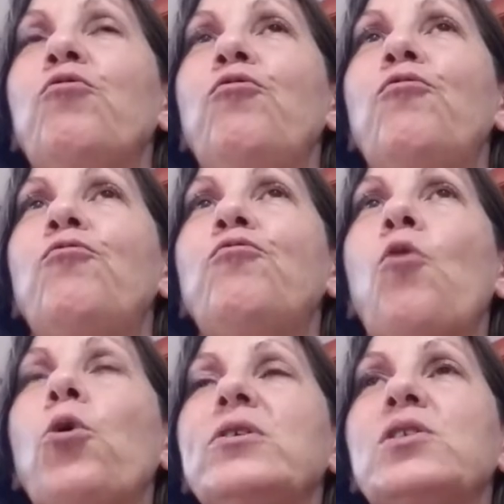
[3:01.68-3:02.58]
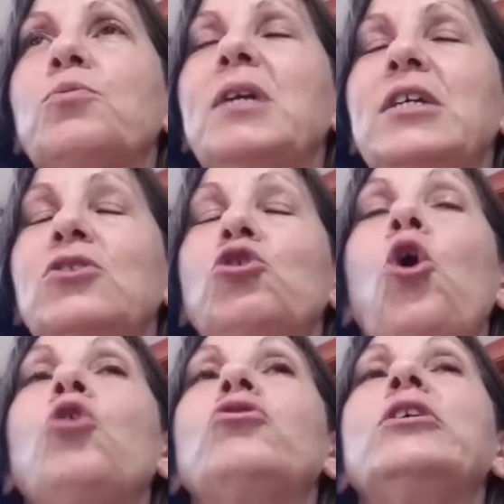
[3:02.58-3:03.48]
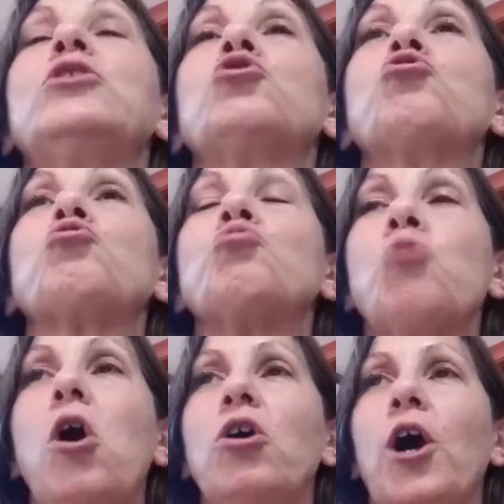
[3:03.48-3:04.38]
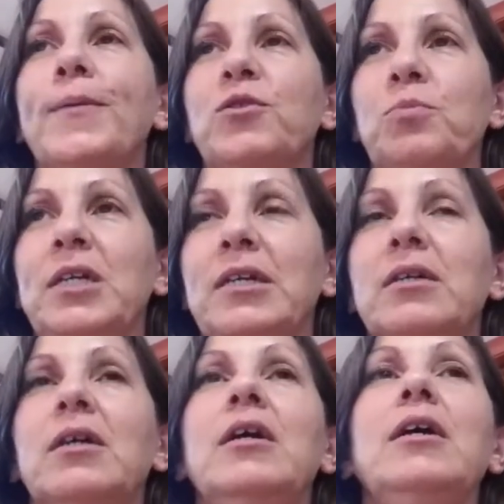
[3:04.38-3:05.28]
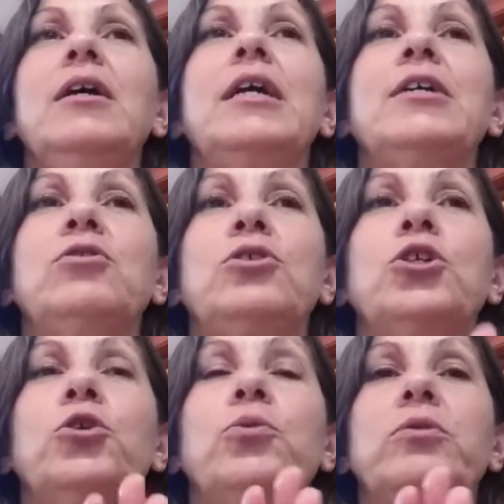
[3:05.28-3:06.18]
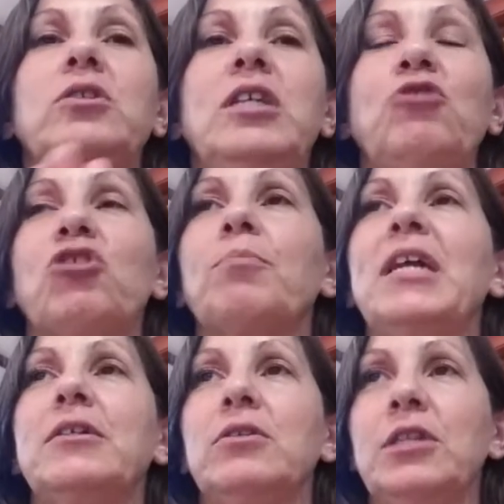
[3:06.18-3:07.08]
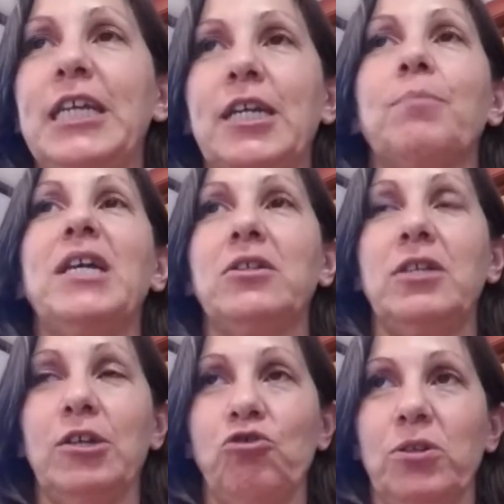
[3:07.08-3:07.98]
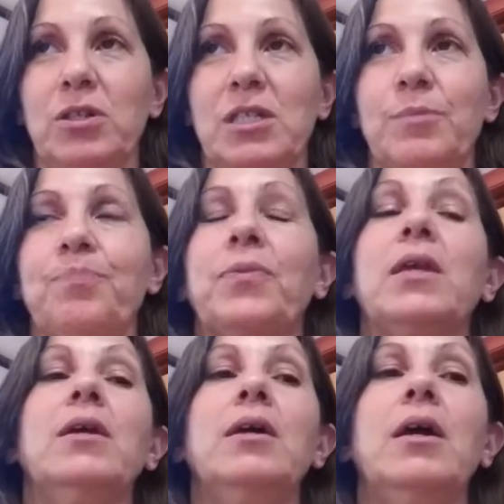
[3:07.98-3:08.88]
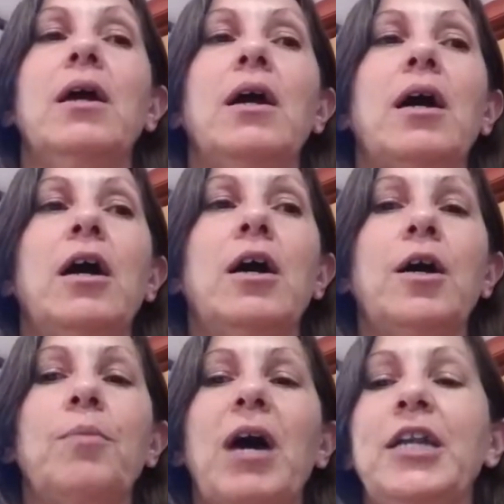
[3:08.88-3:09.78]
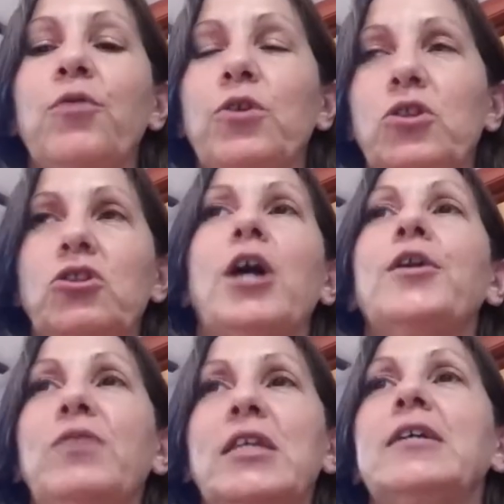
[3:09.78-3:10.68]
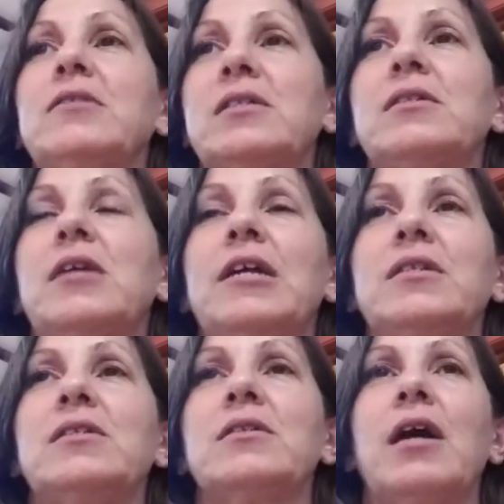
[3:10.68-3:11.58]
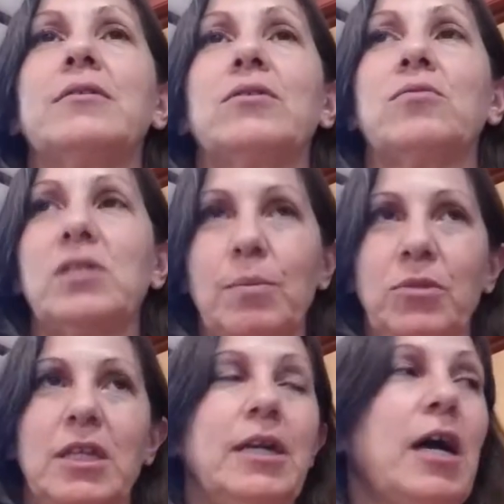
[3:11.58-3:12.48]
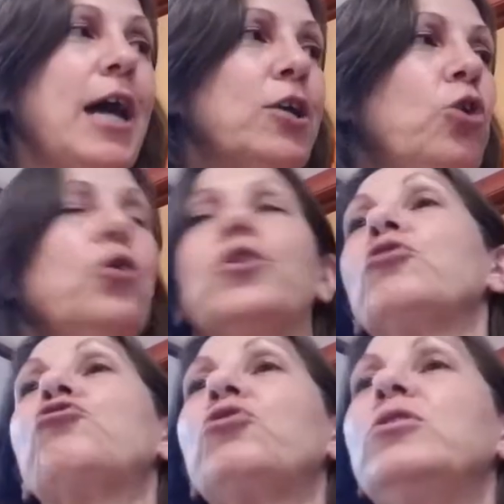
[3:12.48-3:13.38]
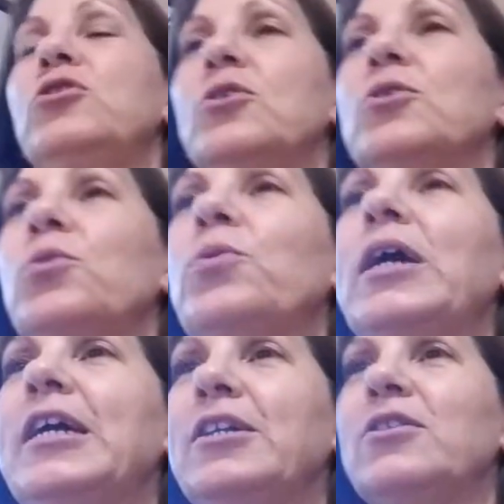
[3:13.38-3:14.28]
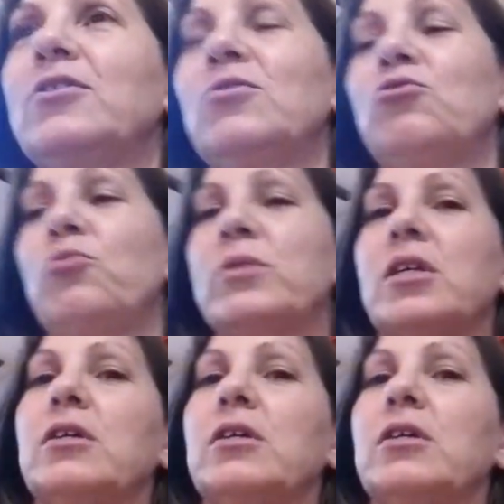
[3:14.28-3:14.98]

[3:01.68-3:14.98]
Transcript: forced me, totally strong-armed me into teaching, leading meditations. I never thought of this as something I could or should do, and she was like,